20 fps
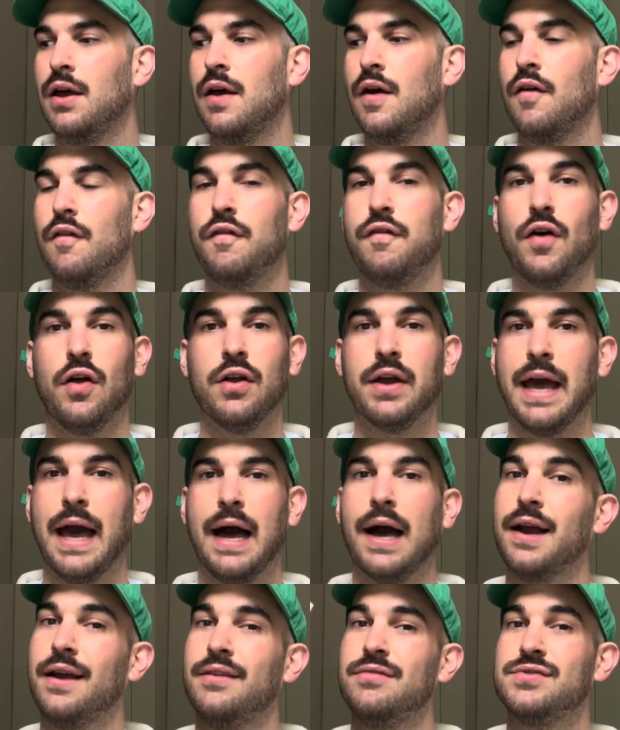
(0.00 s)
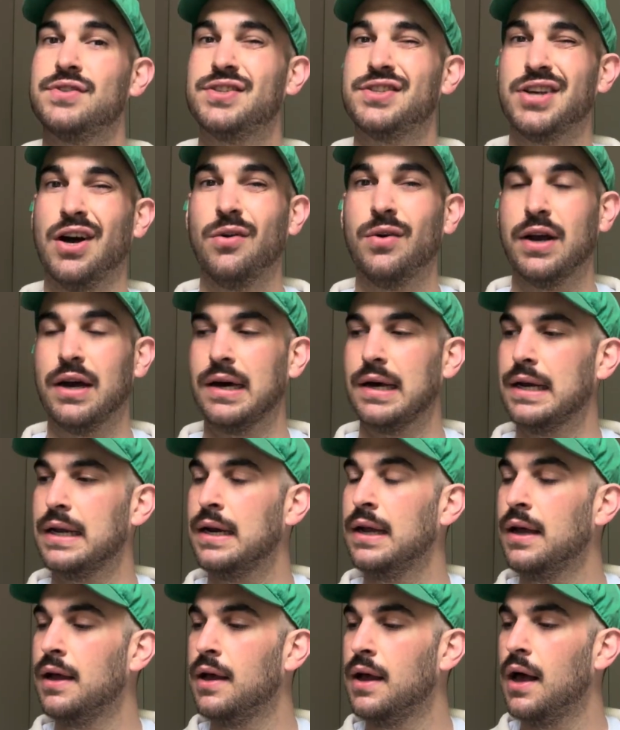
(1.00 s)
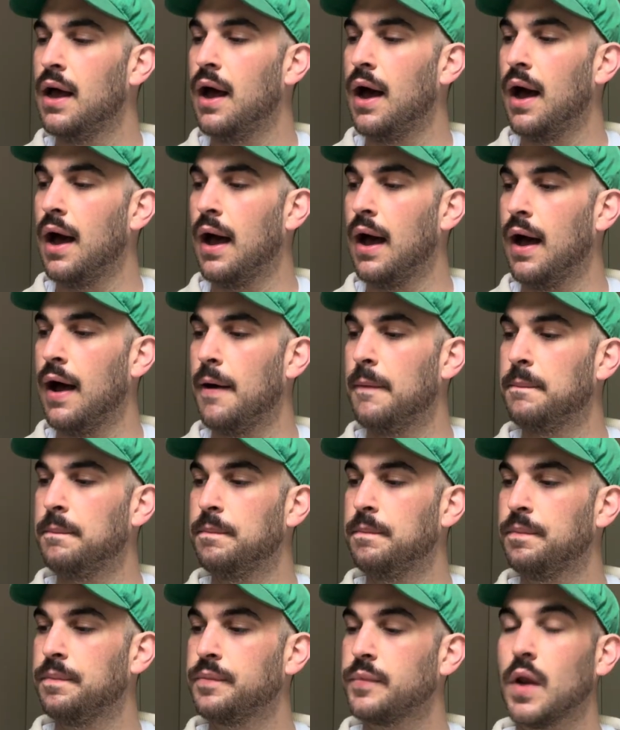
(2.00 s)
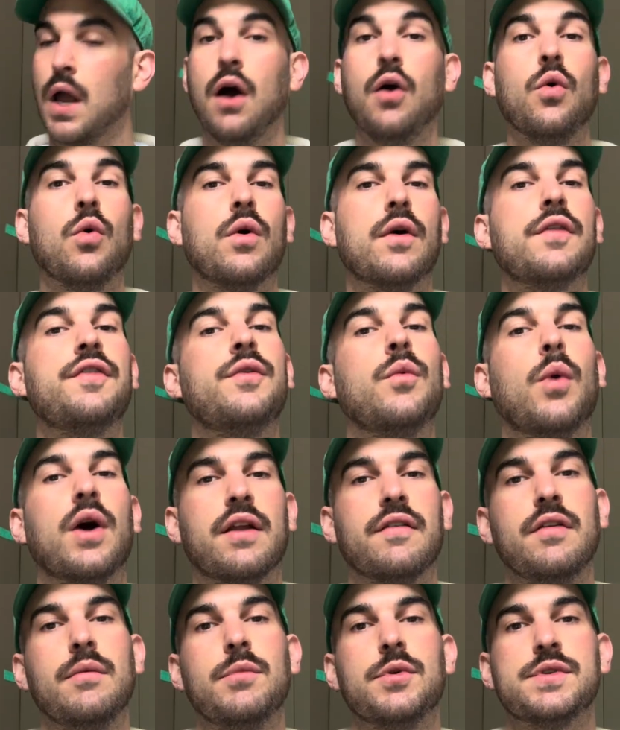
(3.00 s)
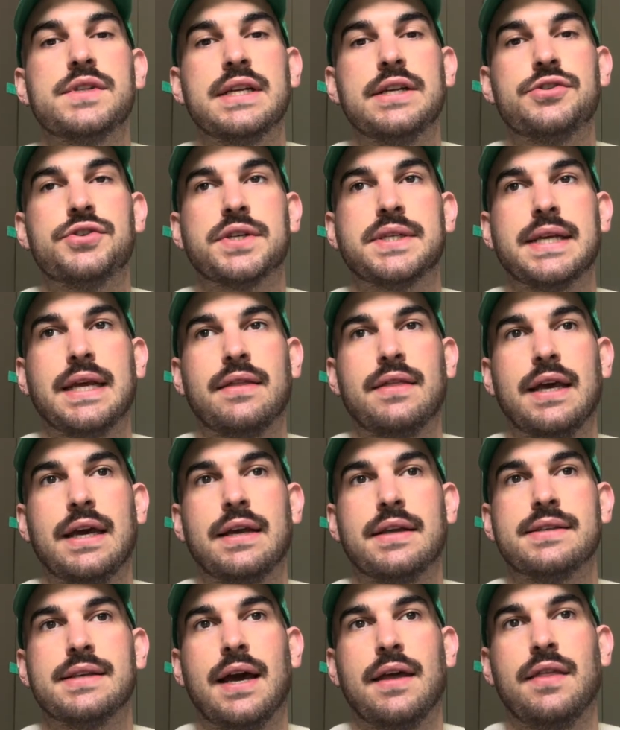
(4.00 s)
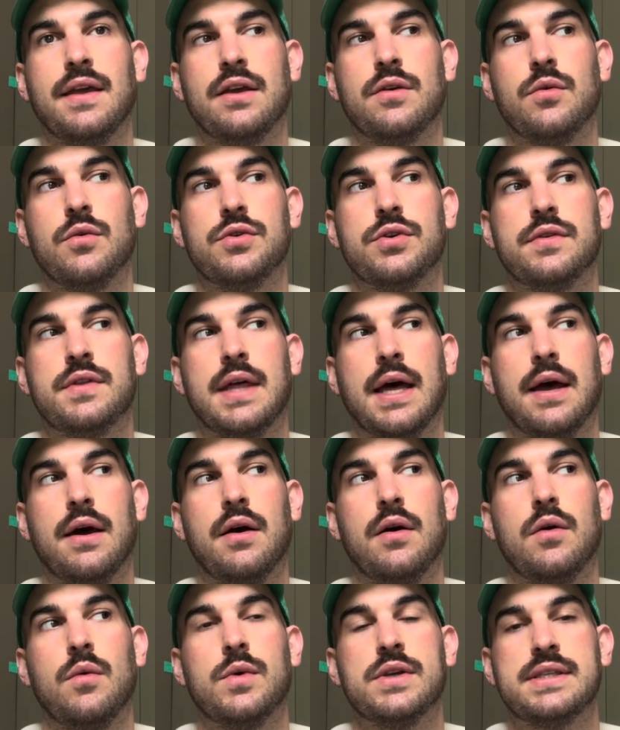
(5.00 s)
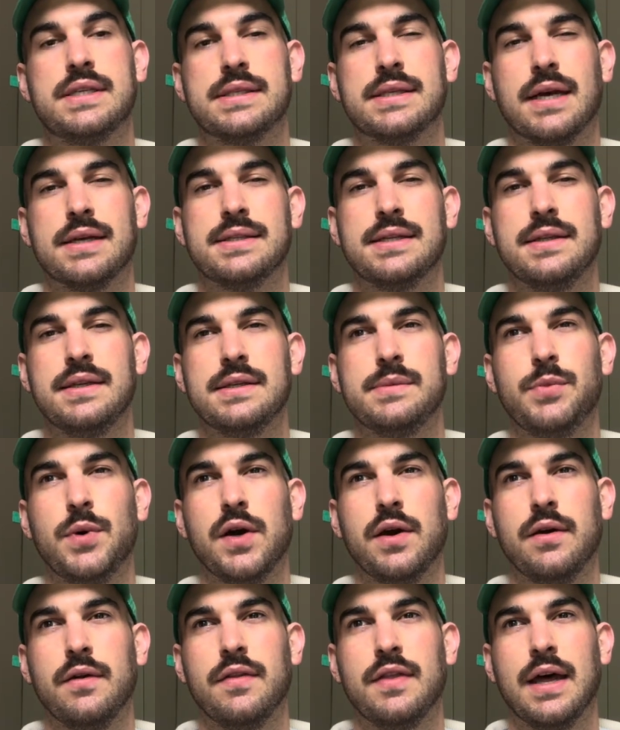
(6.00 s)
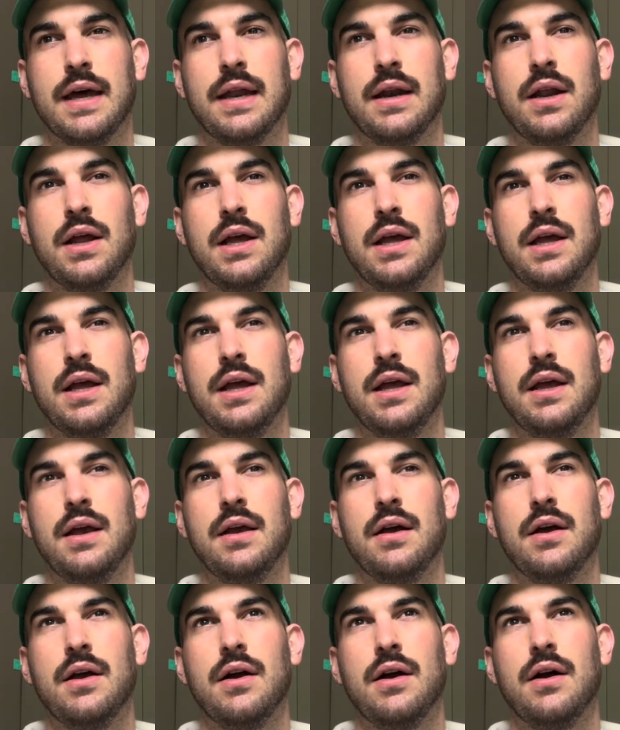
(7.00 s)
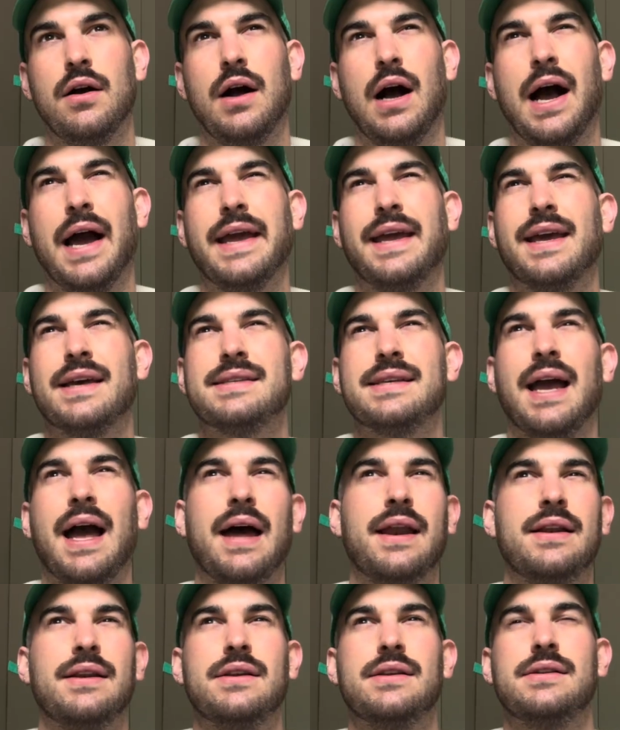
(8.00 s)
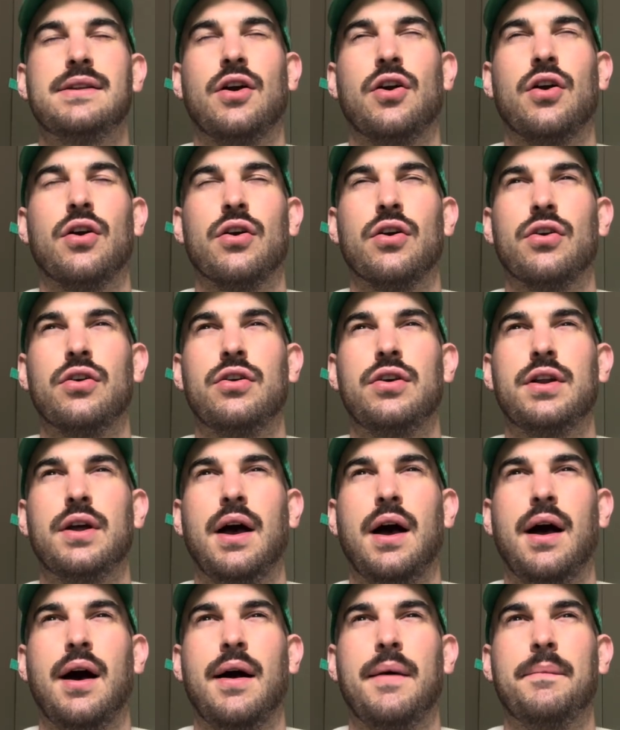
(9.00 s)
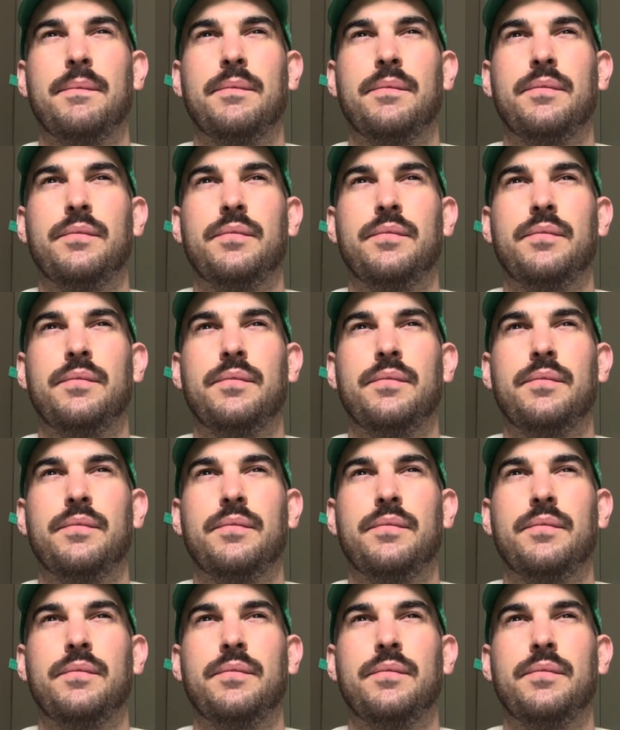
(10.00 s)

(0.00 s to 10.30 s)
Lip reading: full gag, so good. One of the most interesting things I think that was discussed in this book that I guess I hadn't heard or